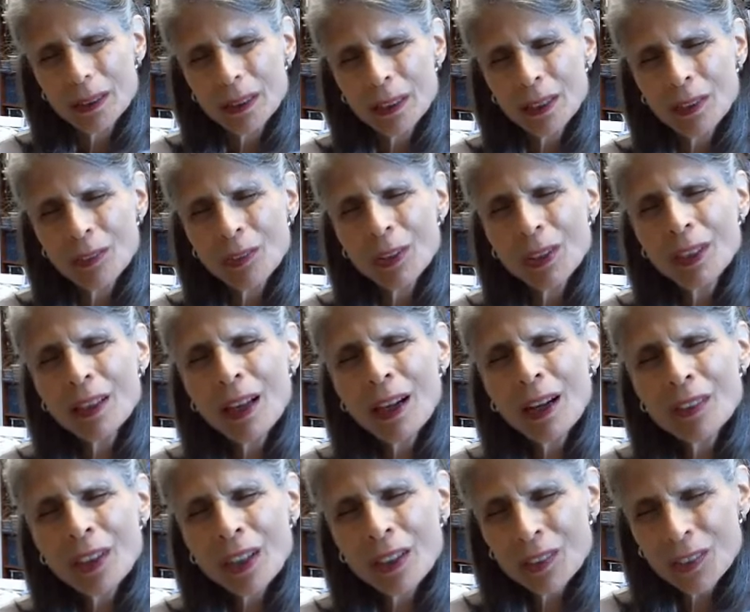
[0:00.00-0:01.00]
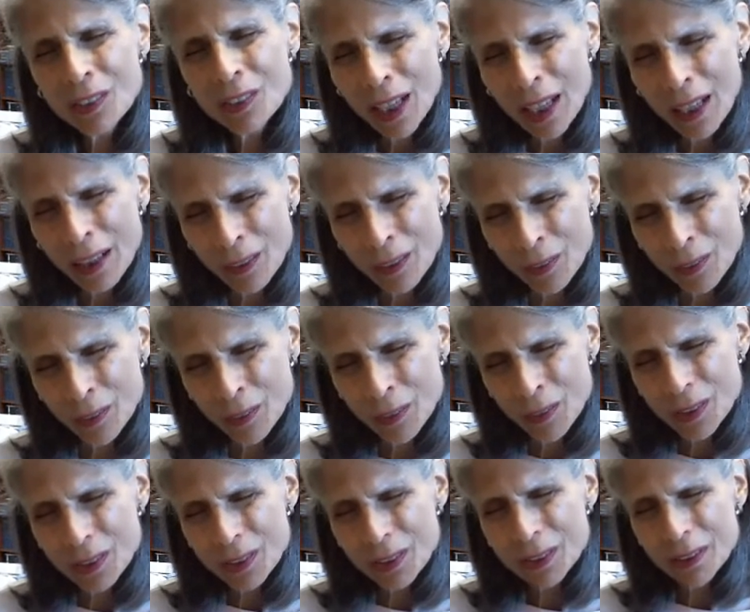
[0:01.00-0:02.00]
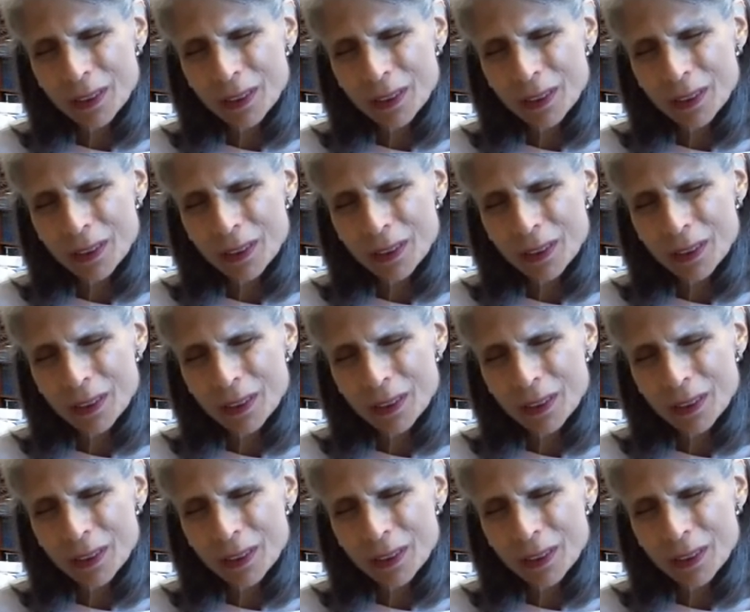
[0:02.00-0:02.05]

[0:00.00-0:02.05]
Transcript: If we love ourselves,